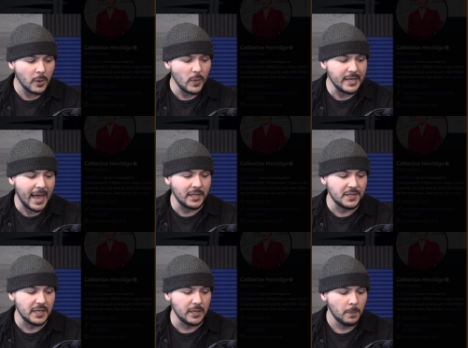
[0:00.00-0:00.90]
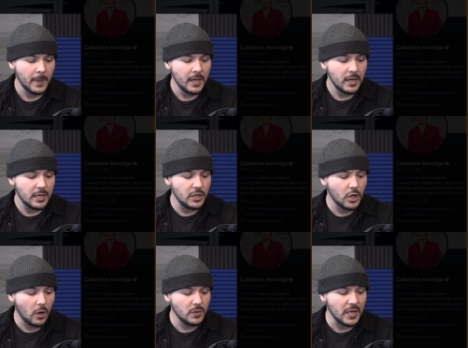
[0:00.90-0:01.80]
but we can see he
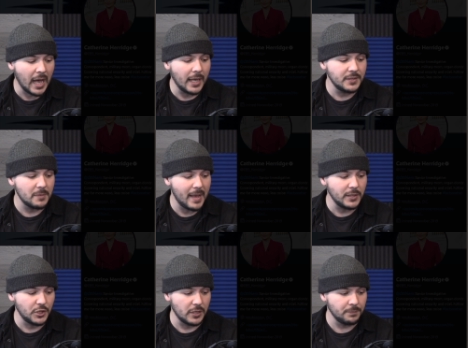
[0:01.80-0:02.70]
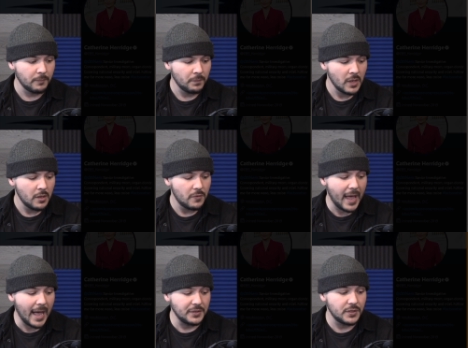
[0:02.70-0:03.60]
goes on to mention
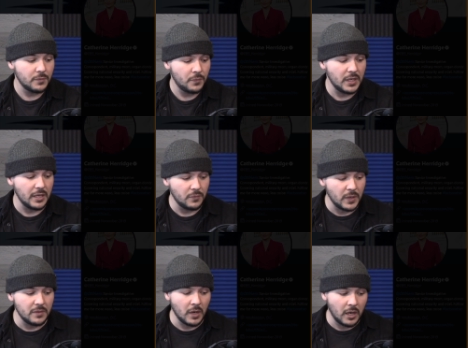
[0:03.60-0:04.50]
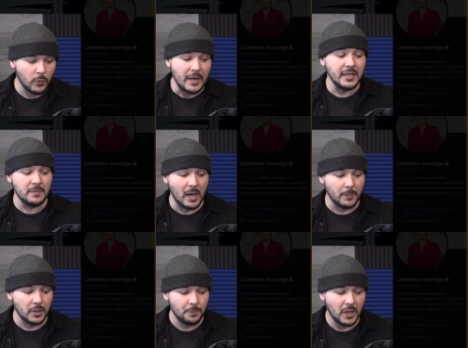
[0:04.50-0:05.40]
that the the uh, ranking
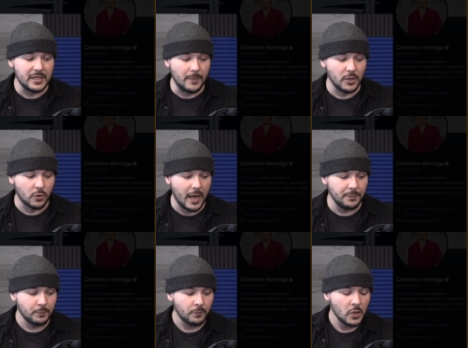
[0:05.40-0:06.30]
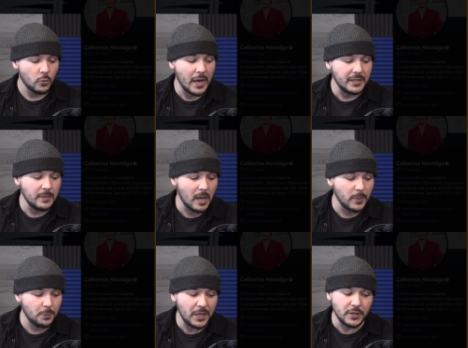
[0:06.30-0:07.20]
member, a Democrat, ranking
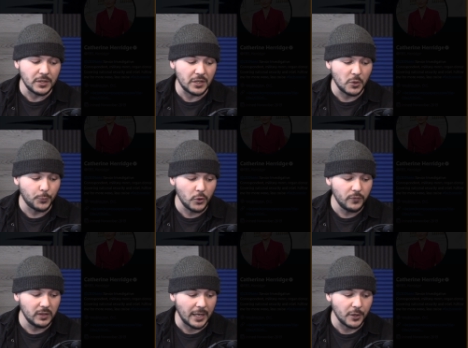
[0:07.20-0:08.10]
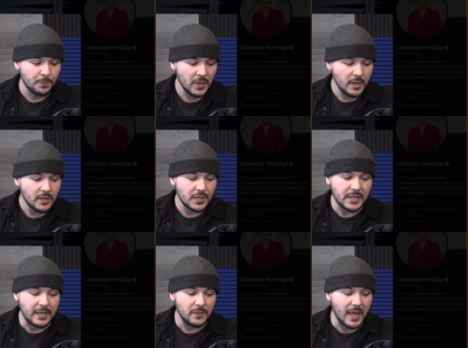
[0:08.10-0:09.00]
member Peters' disapproval letter
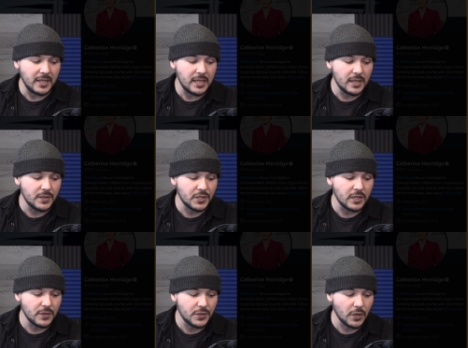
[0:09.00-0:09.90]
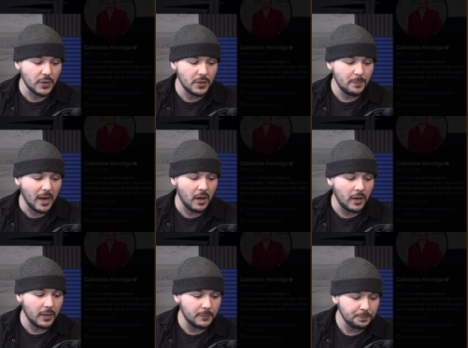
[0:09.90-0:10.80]
stated that he is concerned by,
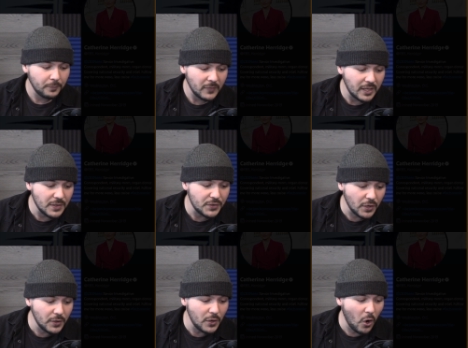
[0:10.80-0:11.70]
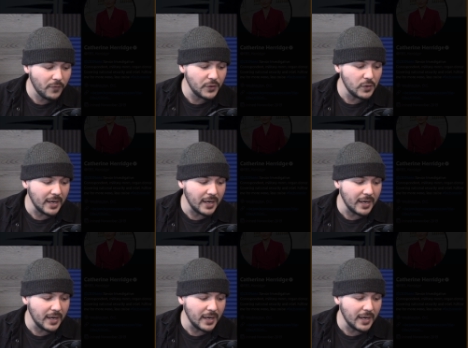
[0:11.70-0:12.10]
uh, concerned over the